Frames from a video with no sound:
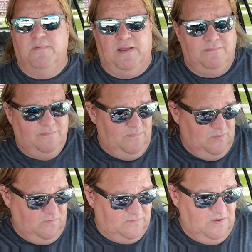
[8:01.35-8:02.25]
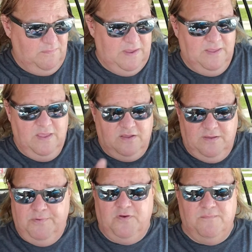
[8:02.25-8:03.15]
oh, excuse me,
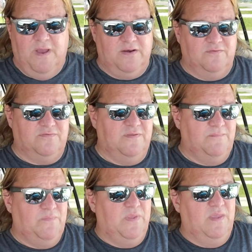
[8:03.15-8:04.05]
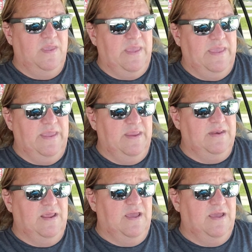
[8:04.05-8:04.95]
computer models.
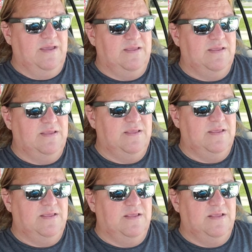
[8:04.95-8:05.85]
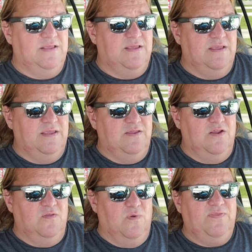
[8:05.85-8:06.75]
And uh, you
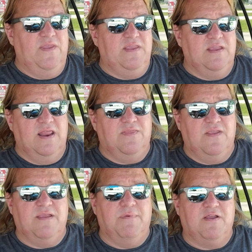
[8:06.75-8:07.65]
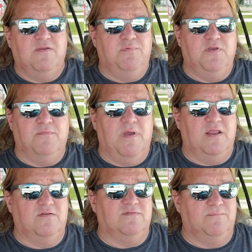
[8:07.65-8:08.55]
know the one thing you got to think about computer
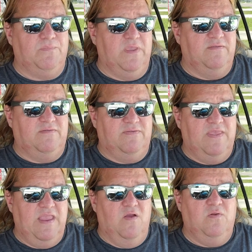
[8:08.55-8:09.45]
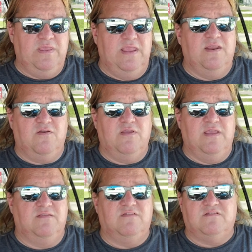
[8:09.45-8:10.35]
models is they only enter
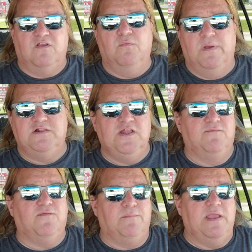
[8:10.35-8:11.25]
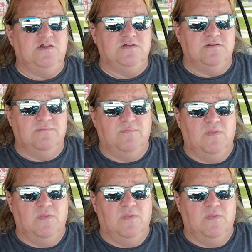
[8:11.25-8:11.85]
in so much information.